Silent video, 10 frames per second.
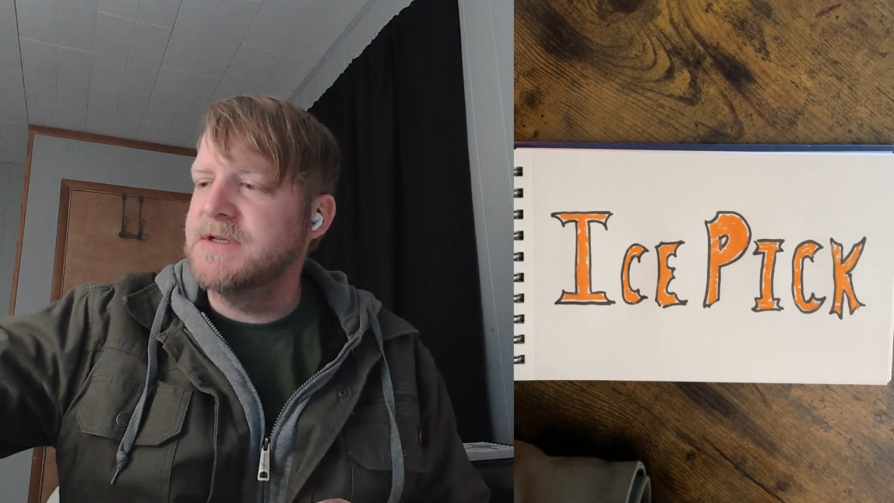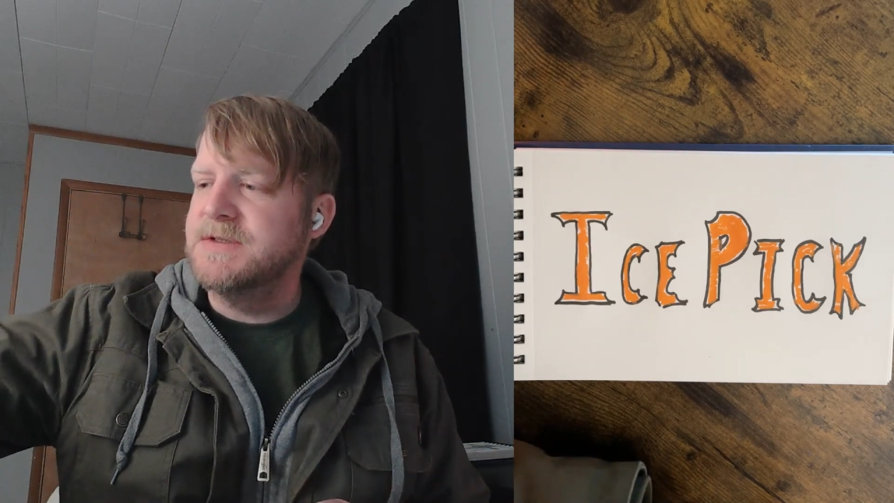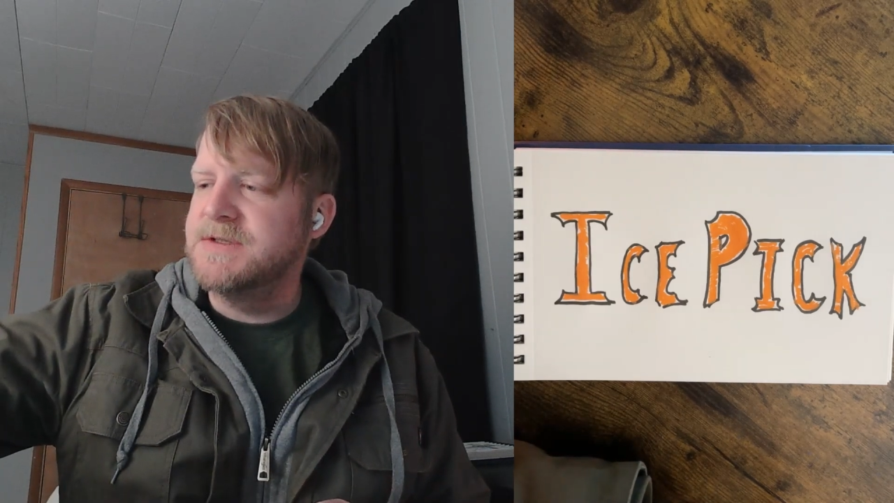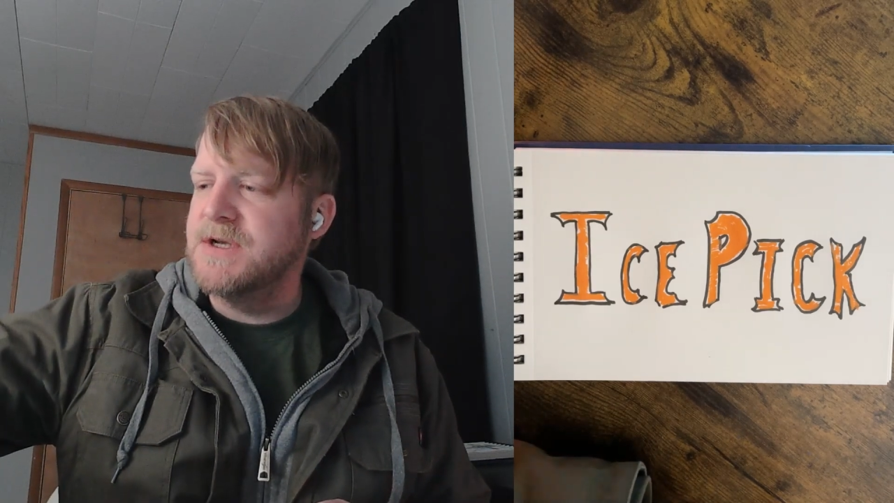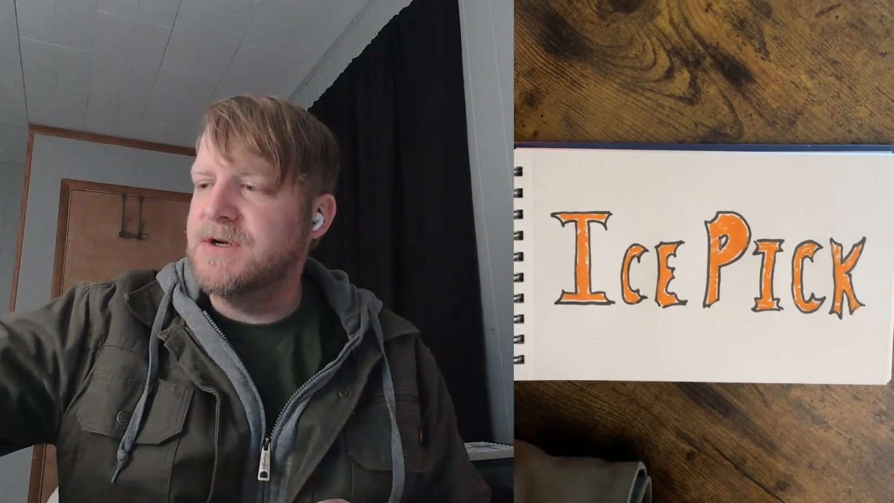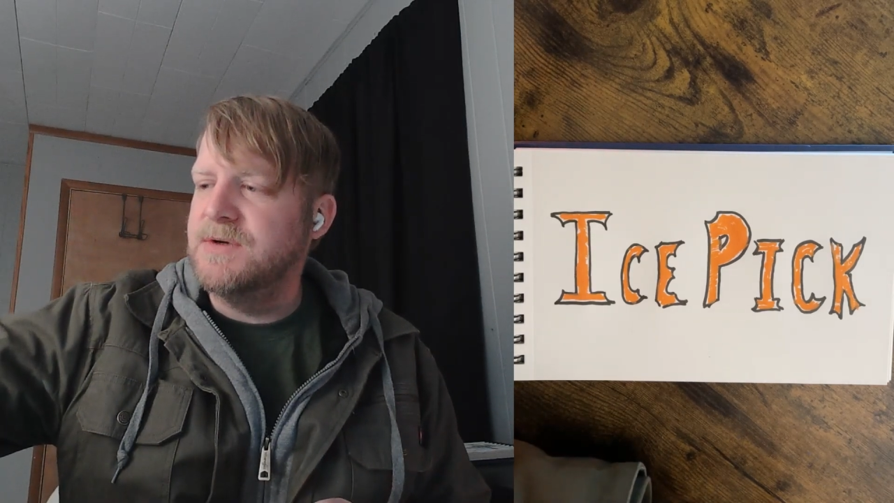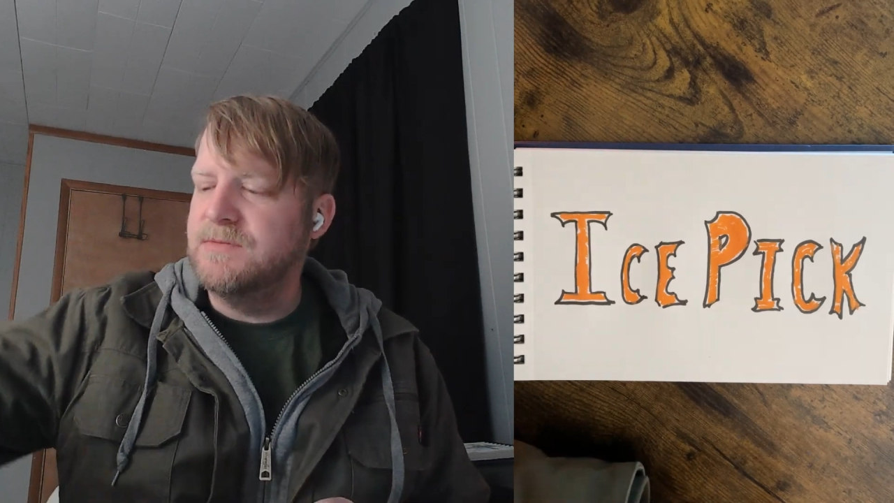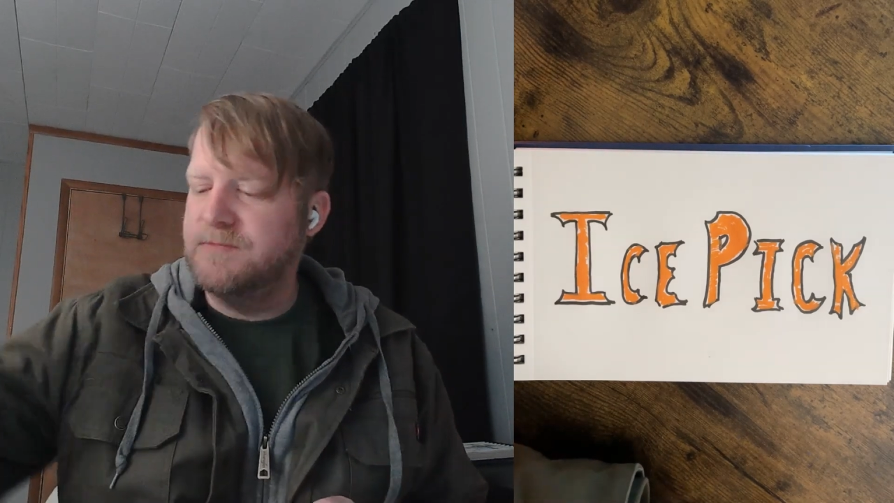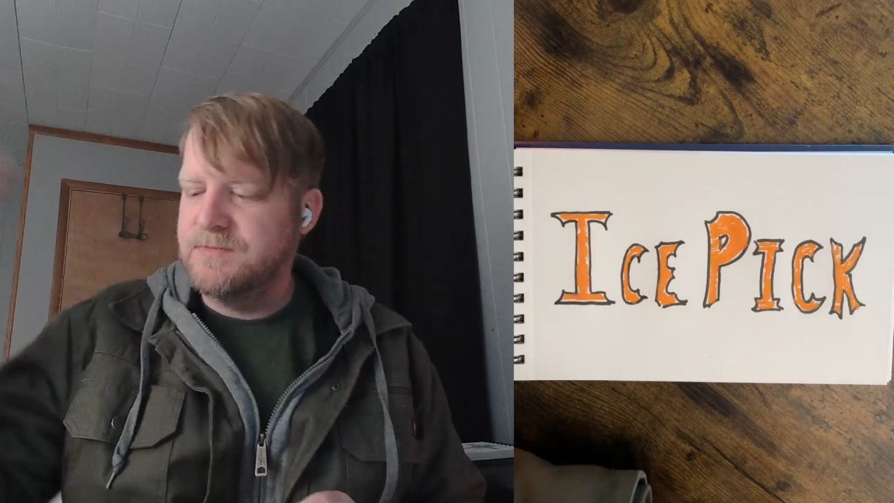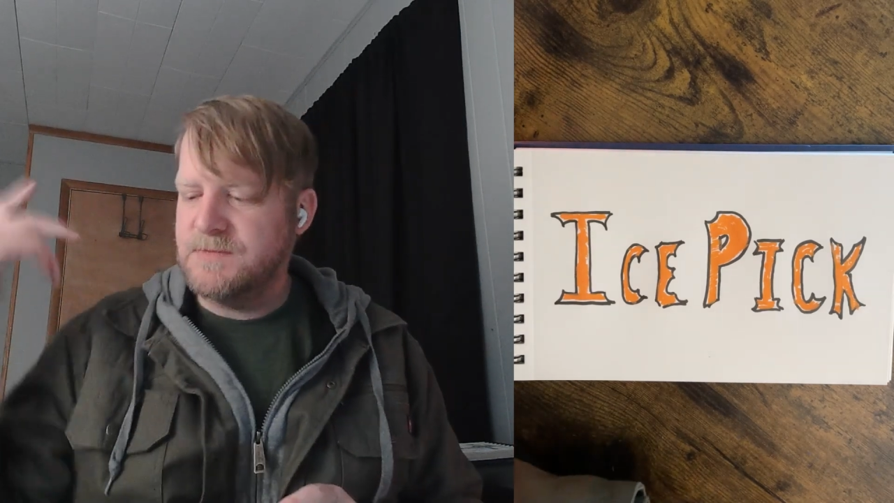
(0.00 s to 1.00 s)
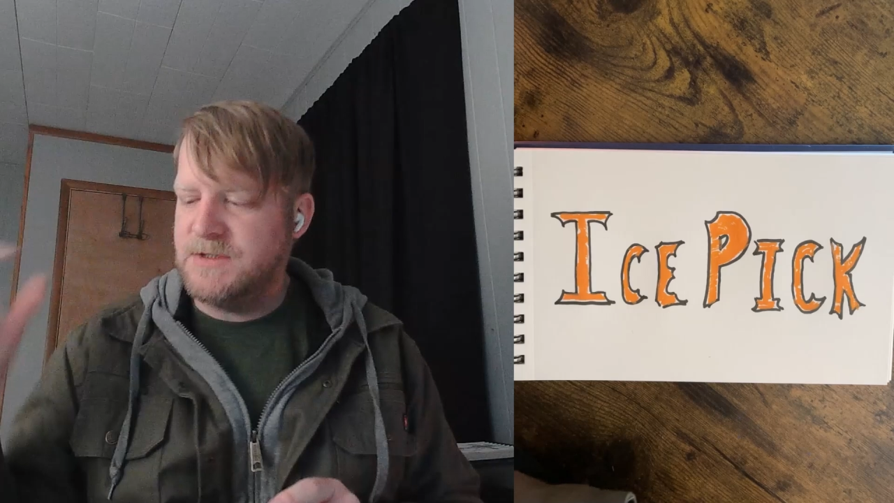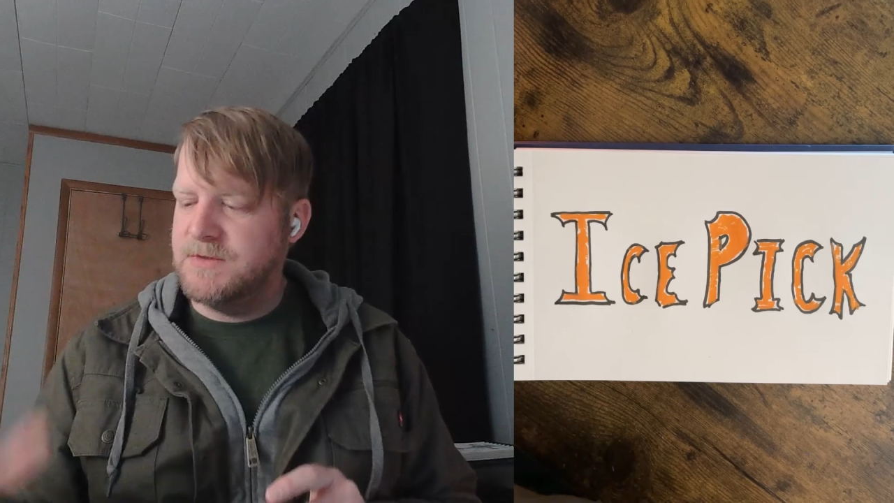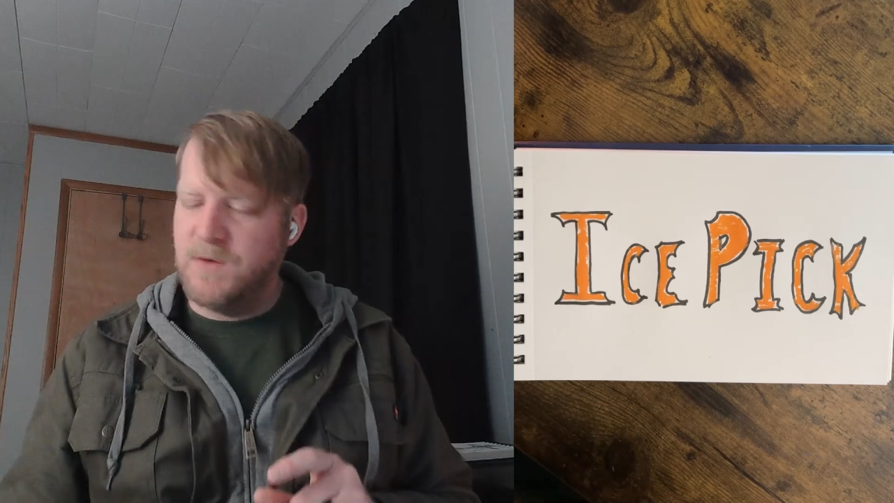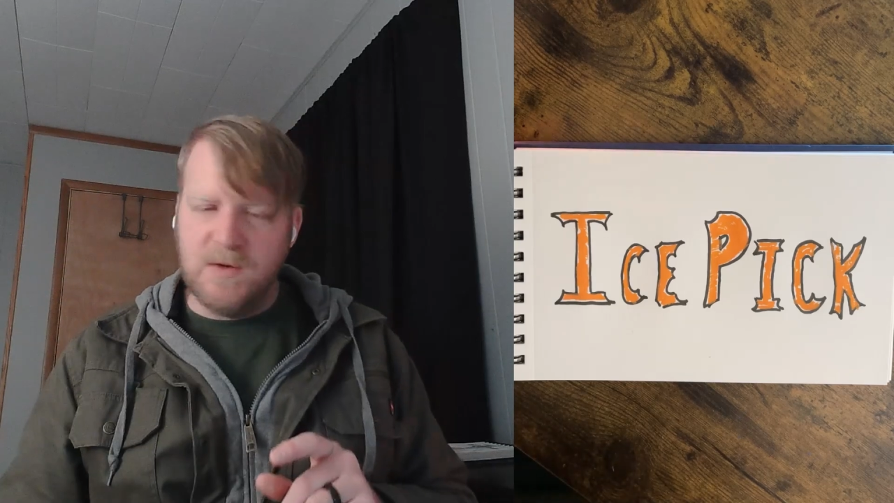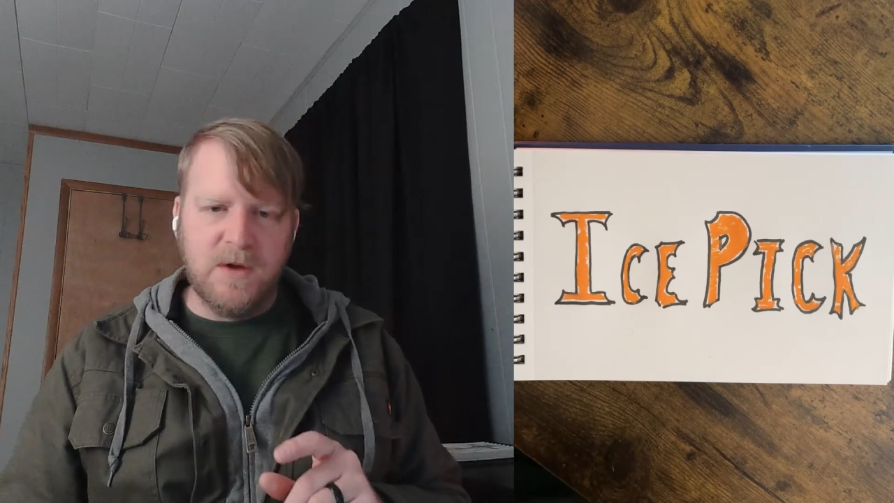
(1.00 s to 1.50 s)
And so
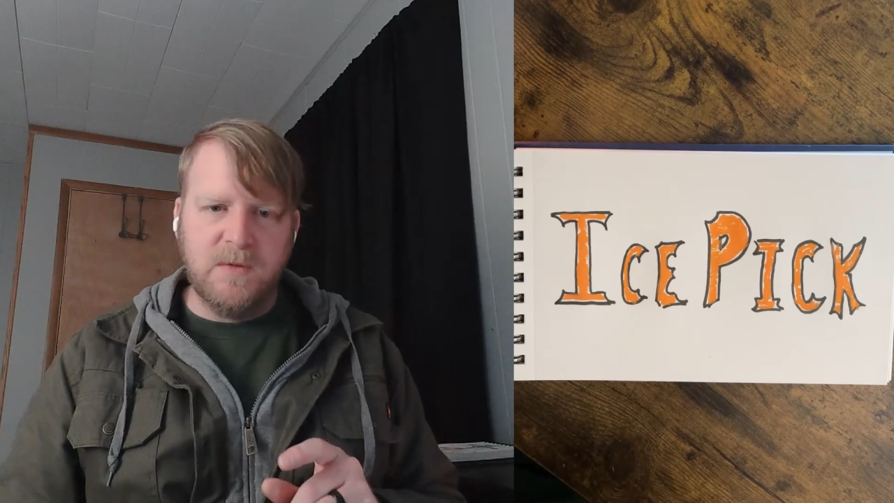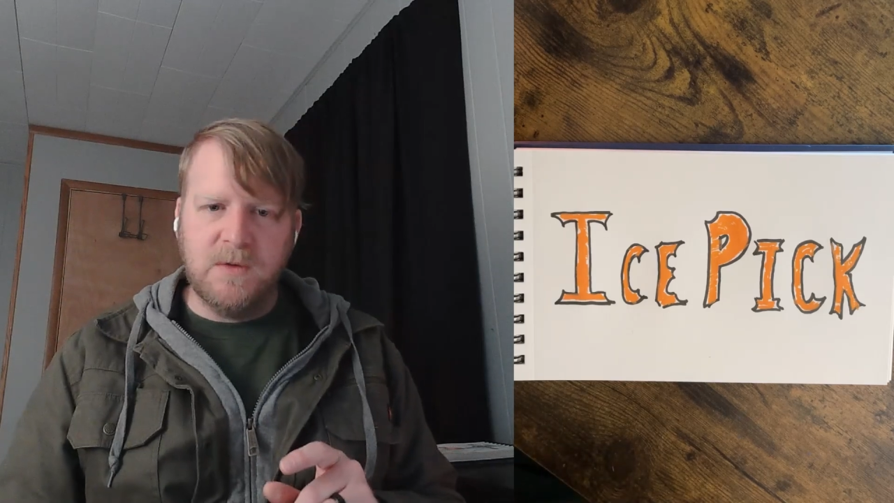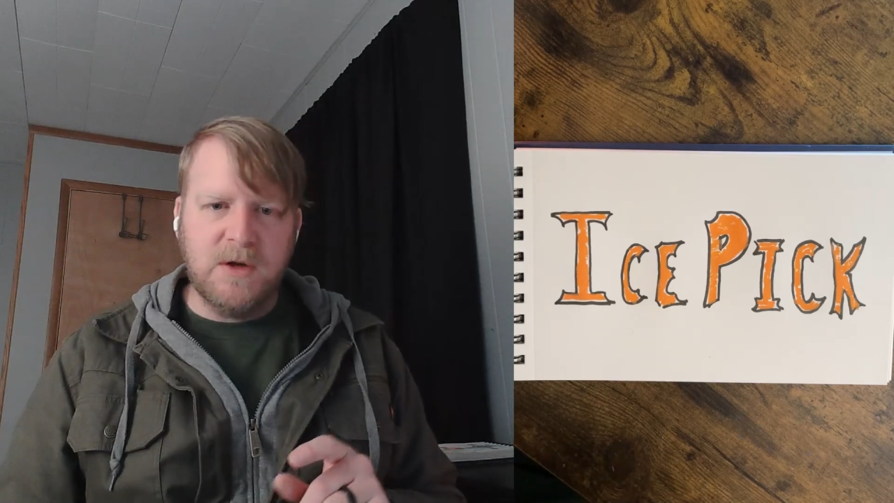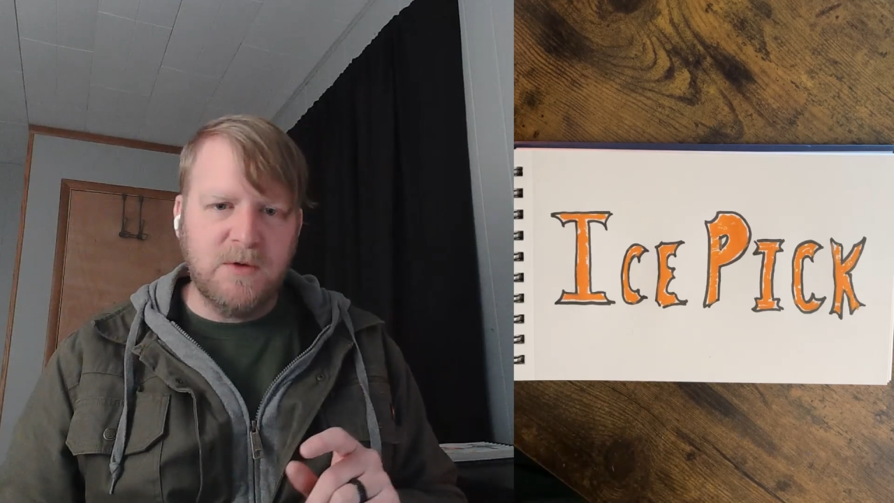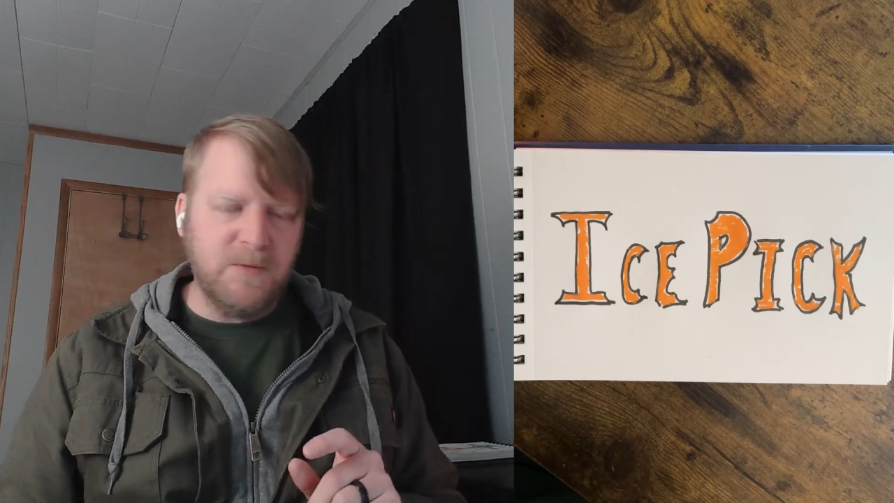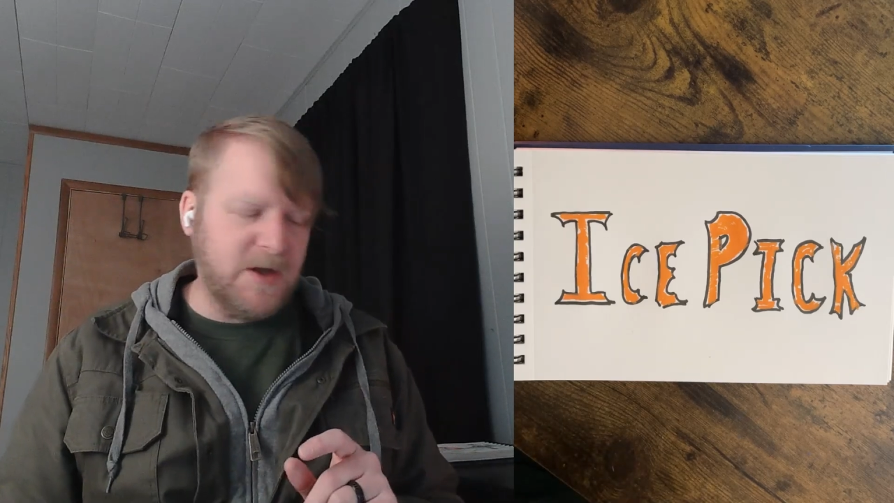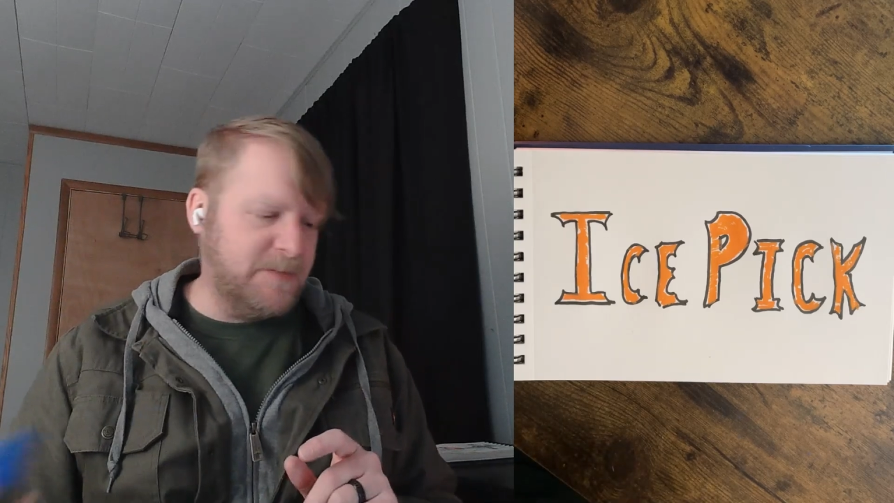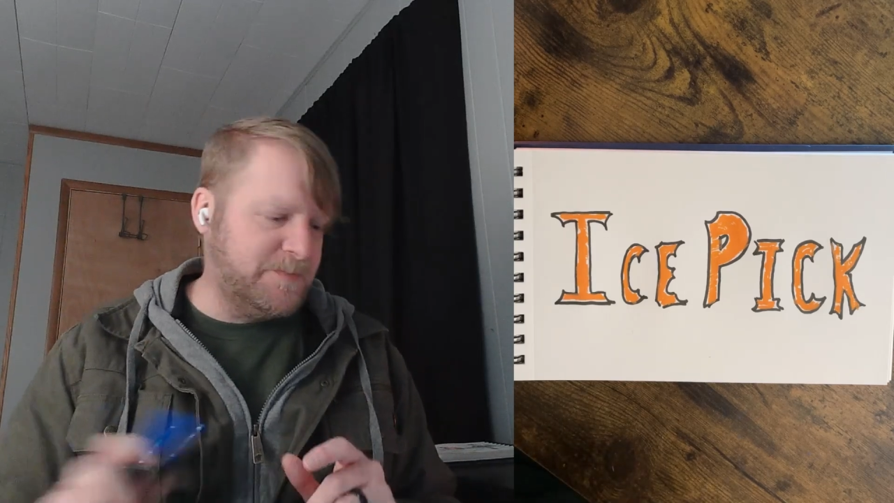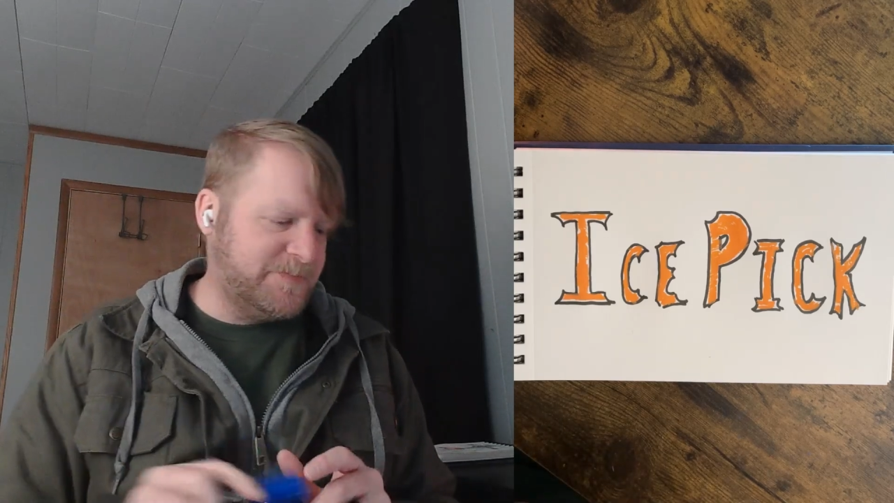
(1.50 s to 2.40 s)
win, win, win, win, win, win.